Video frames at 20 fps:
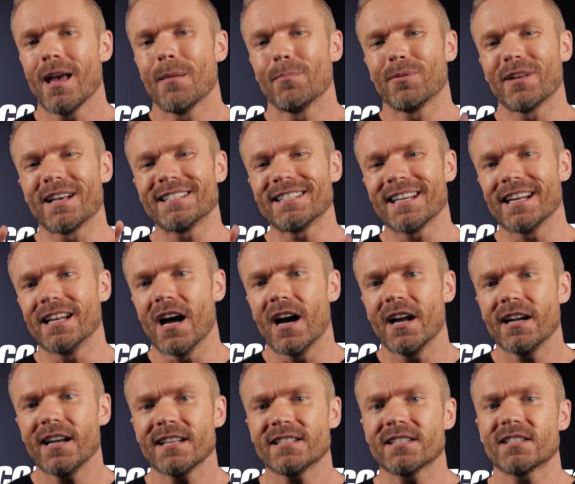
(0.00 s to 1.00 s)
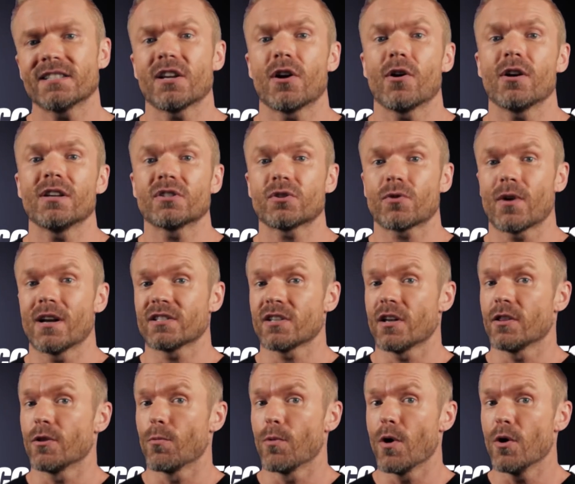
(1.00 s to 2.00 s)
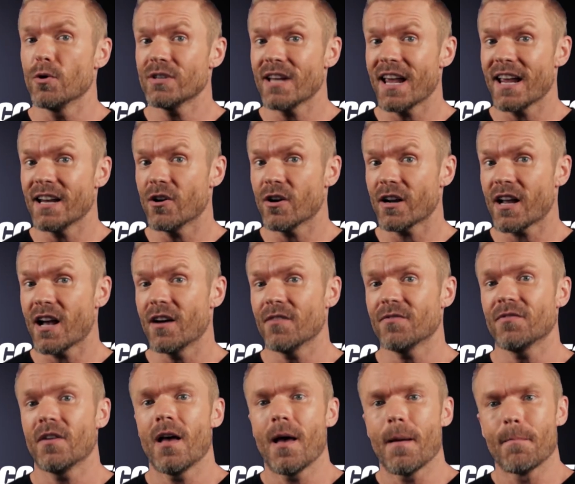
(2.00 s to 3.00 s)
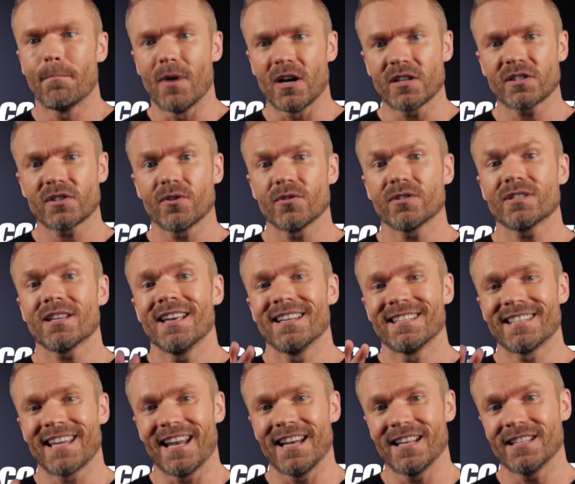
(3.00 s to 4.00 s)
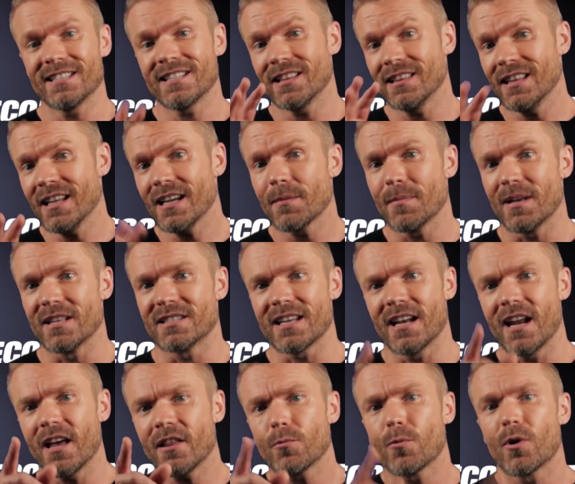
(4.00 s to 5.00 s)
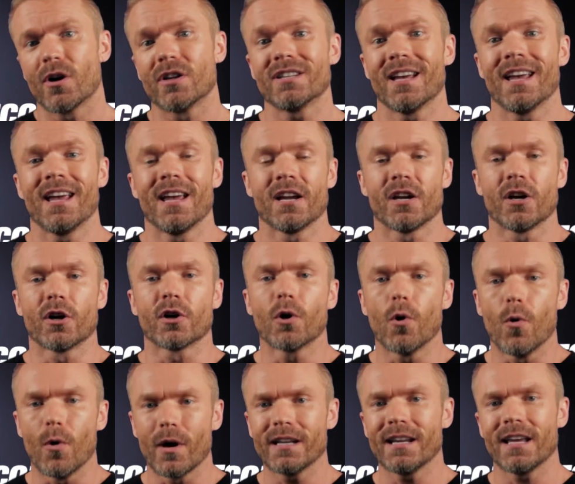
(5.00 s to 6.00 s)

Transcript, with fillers: placing unnecessary stress on the rotator cuff, muscles, tendons, and ligaments. In other words, you're going to